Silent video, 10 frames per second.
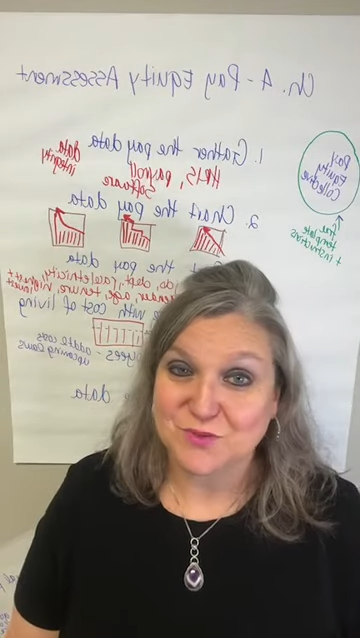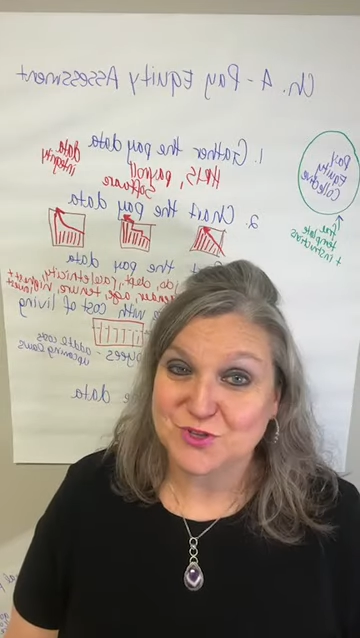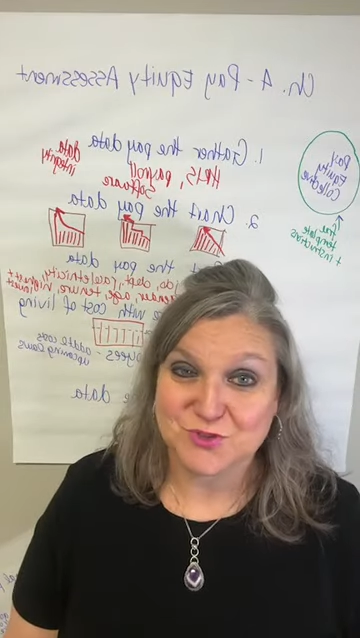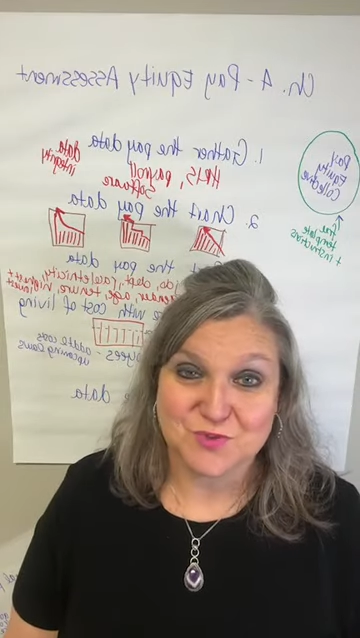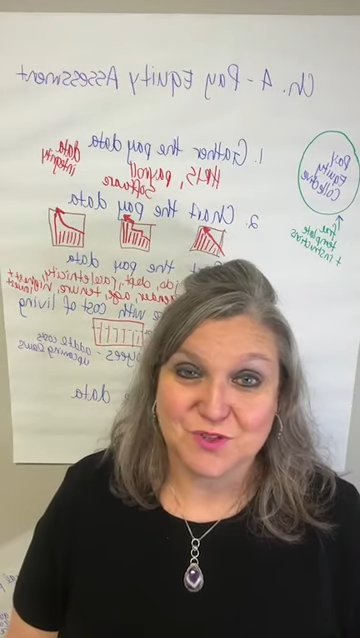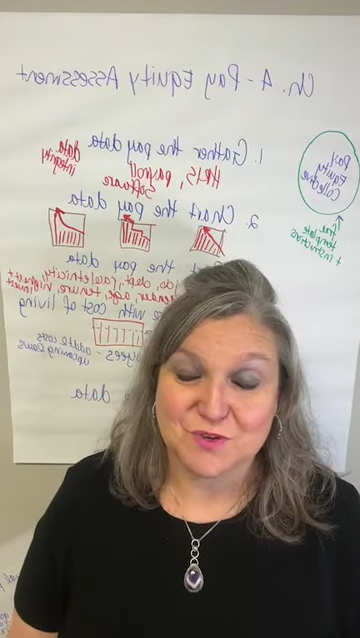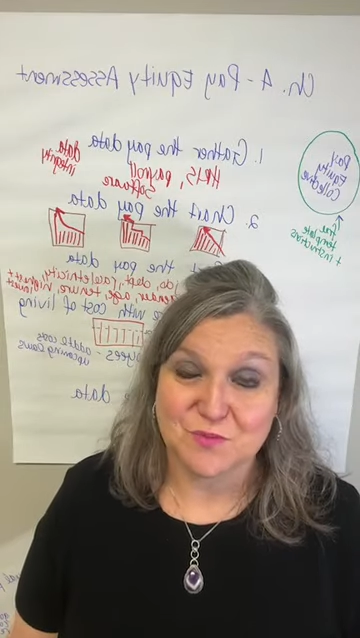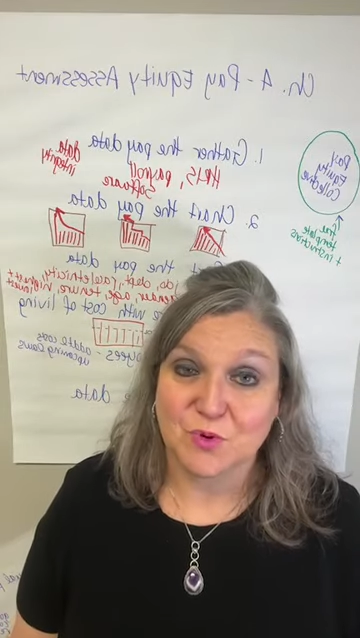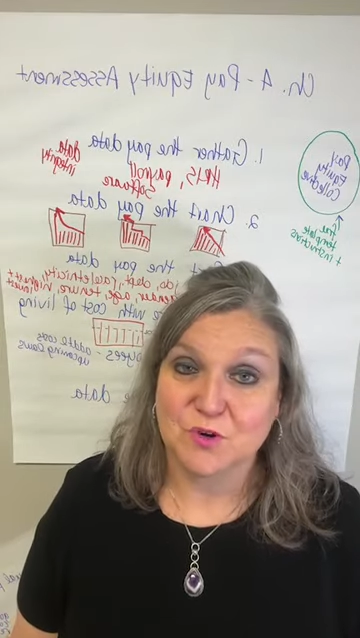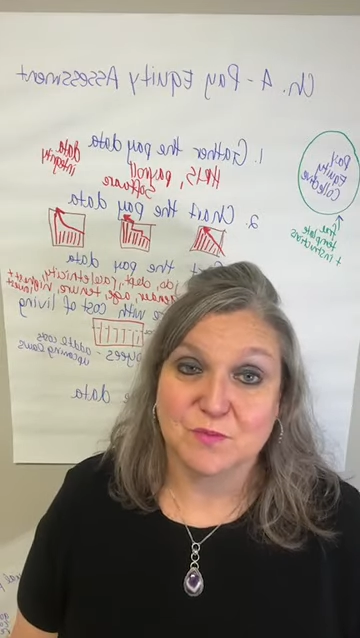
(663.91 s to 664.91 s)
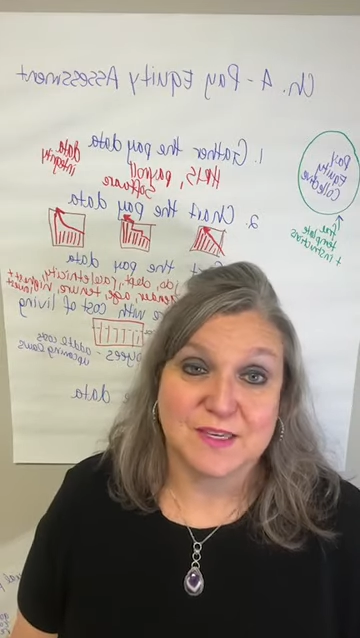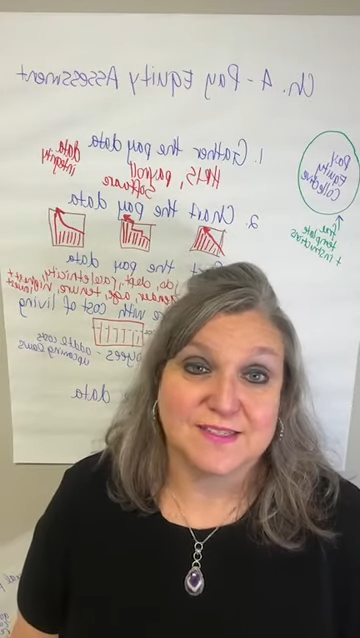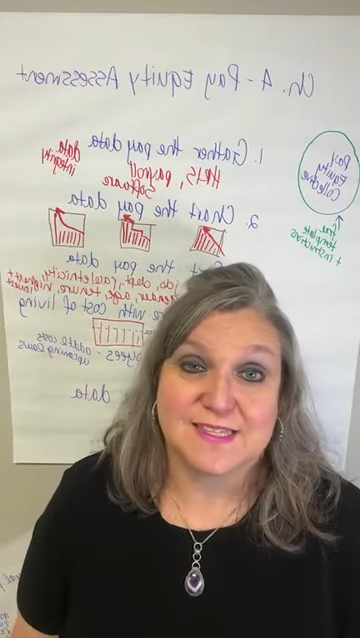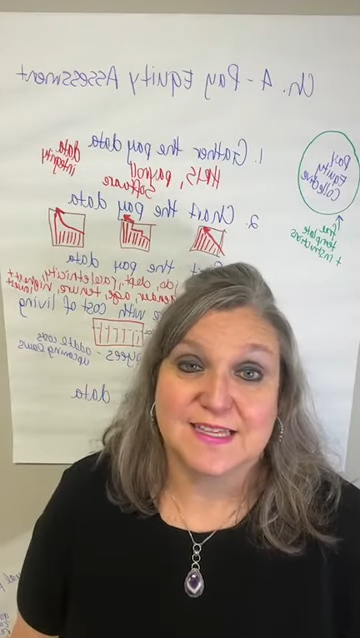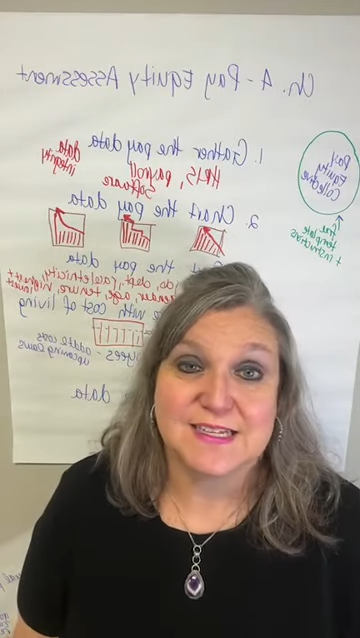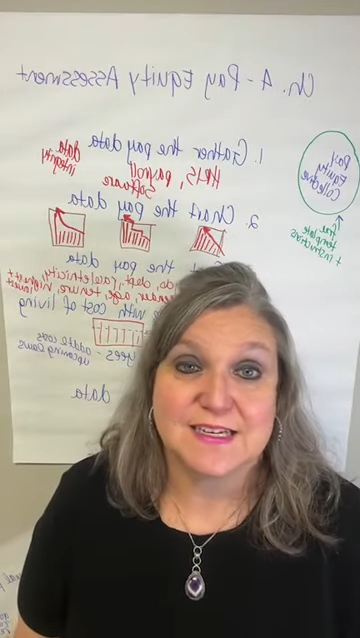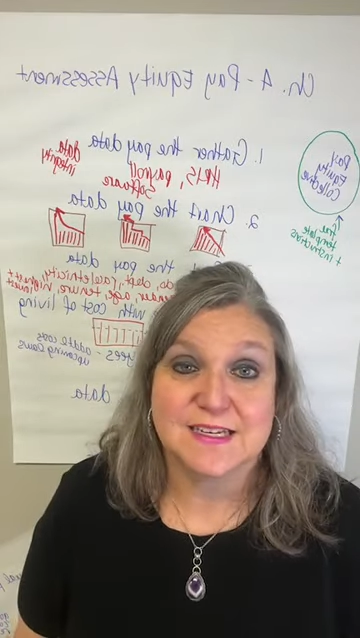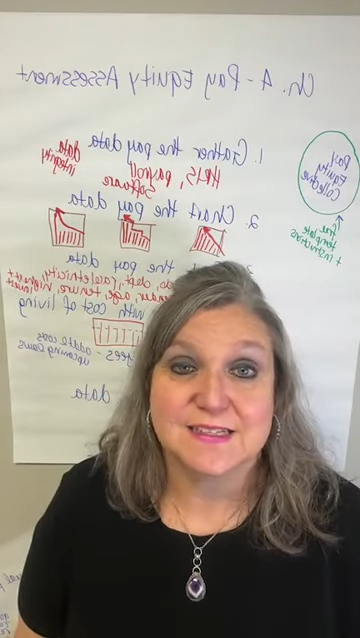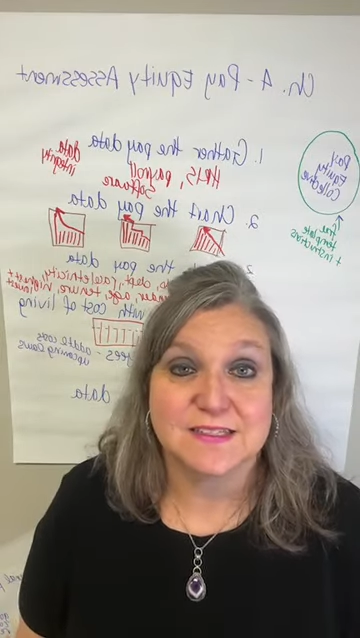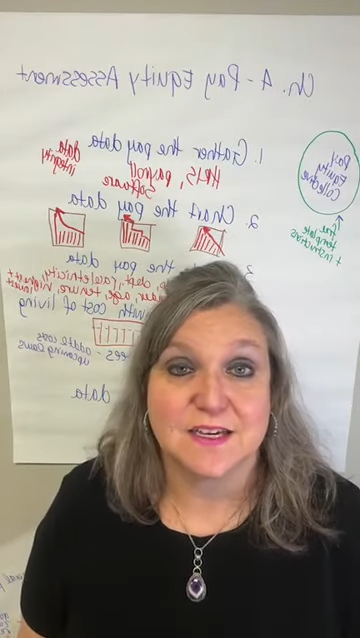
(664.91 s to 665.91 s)
which is really important because that
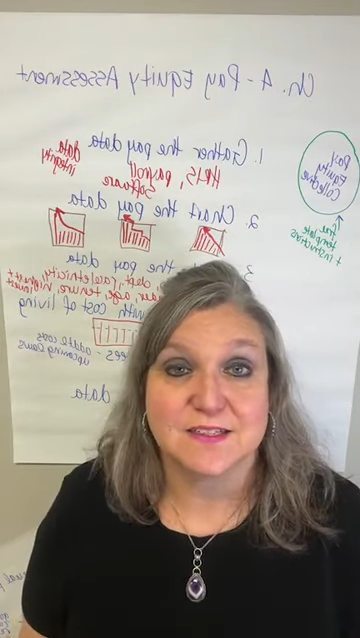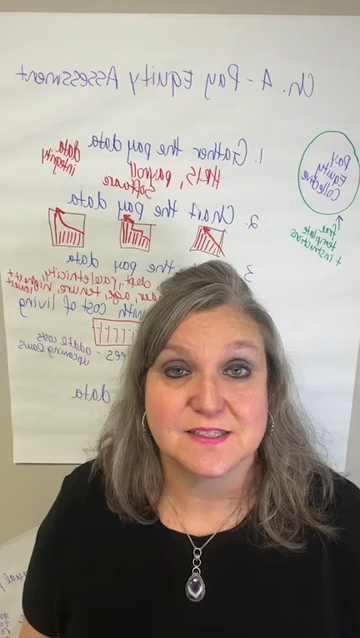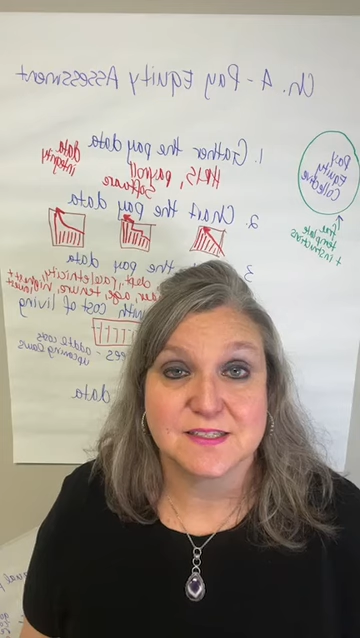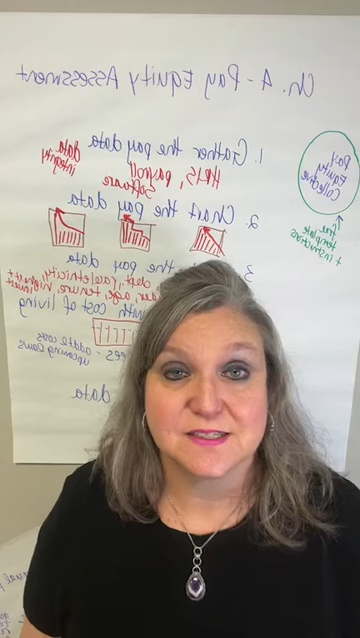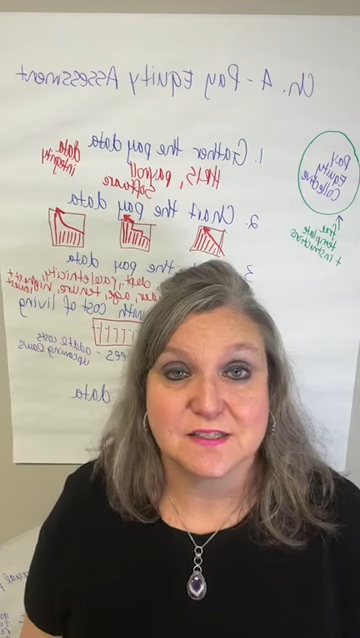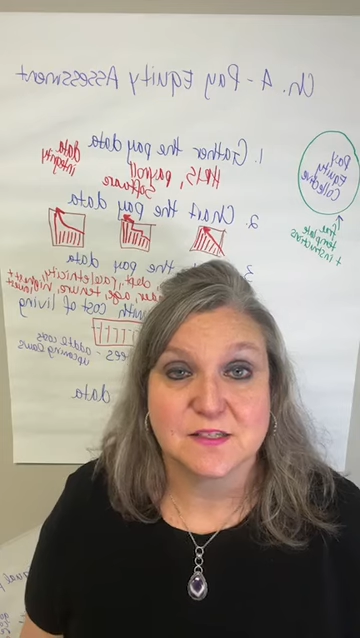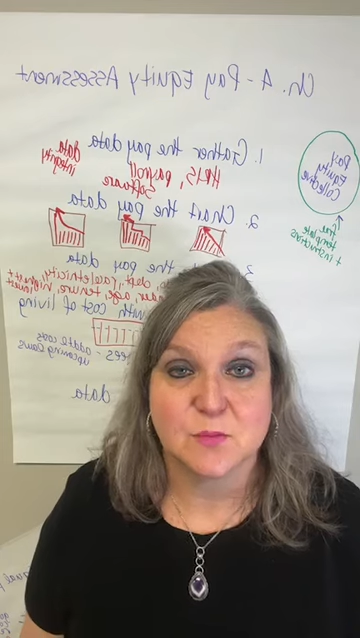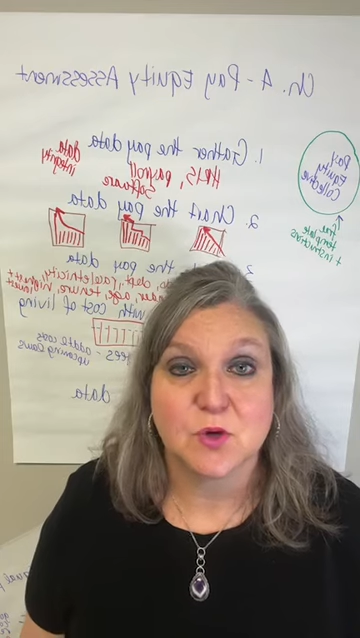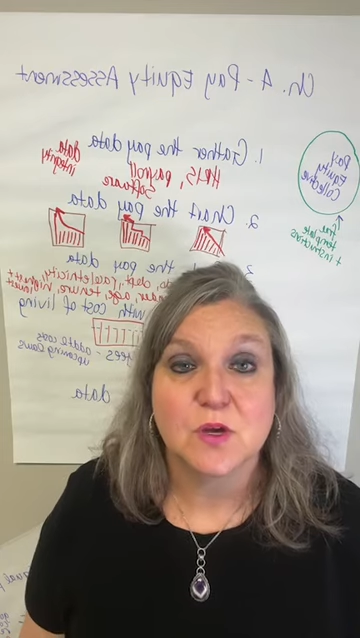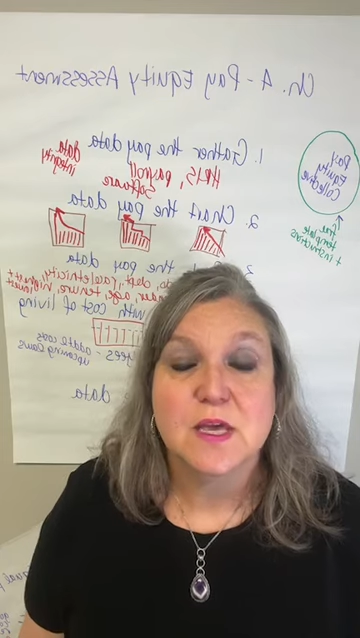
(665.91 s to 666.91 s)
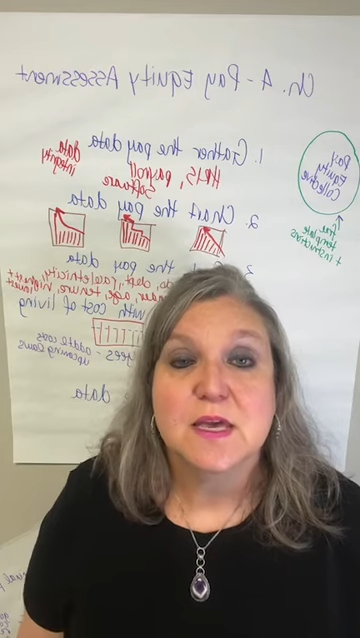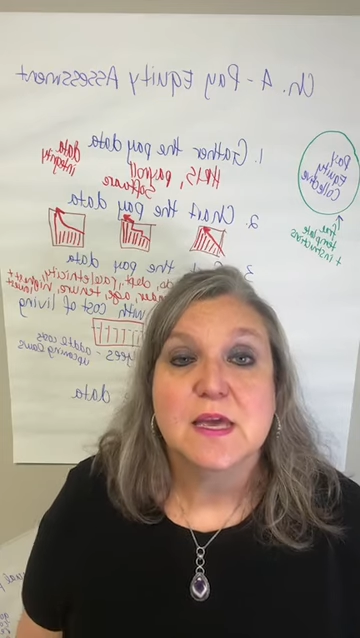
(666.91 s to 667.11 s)
data is not as accessible.